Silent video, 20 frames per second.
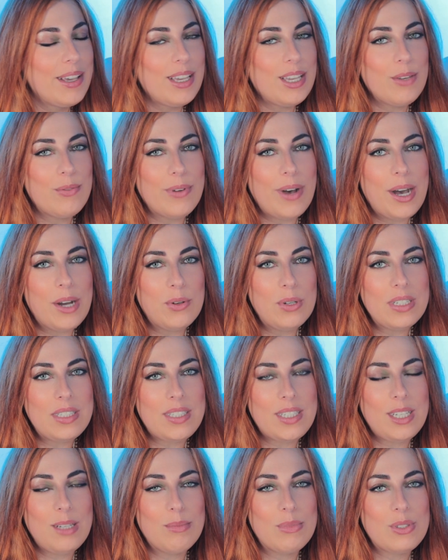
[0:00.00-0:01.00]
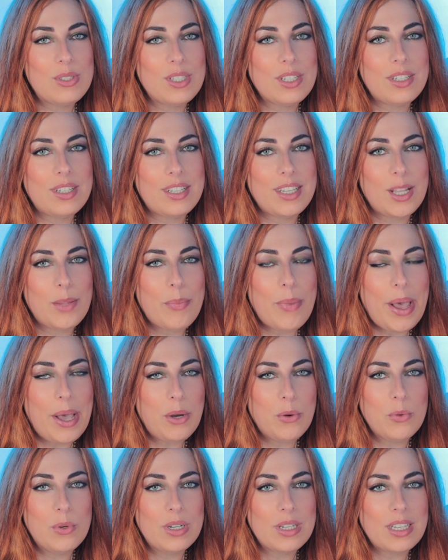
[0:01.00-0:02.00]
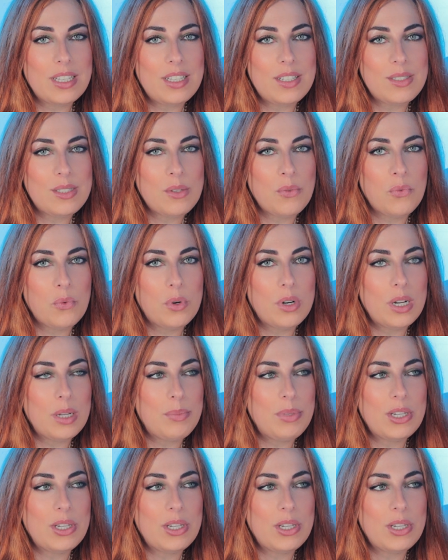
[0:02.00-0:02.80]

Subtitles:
if our team is gonna get back working at Sephora,